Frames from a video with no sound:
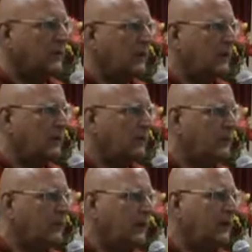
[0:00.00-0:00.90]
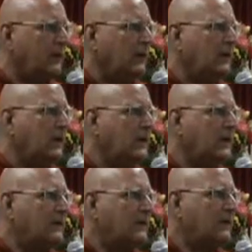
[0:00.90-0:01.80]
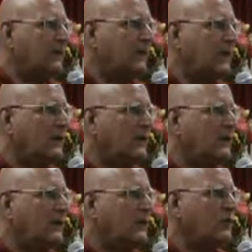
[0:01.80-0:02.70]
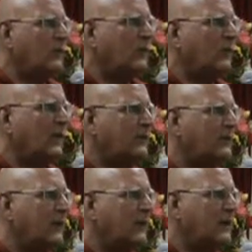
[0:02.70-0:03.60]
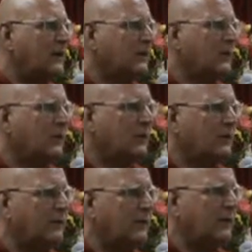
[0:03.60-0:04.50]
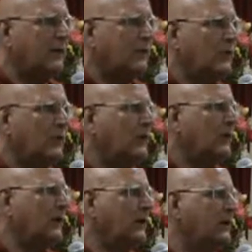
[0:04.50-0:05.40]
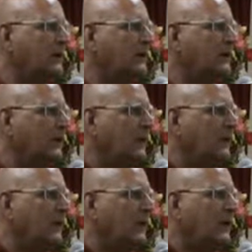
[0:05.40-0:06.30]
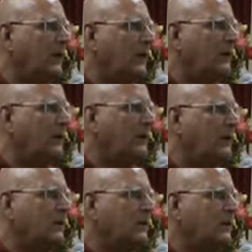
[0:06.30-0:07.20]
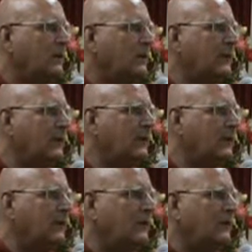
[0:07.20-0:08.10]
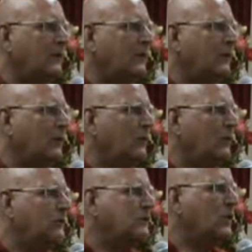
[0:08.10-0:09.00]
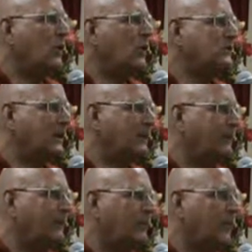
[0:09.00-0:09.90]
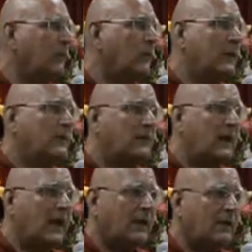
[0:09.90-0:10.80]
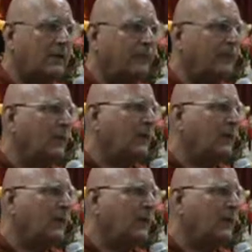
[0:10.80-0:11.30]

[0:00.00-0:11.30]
so on. And he gives him a lesson in that. And he said, you have wasted another quarter of your life not knowing this. And then the third evening, do you know about geology? What is that?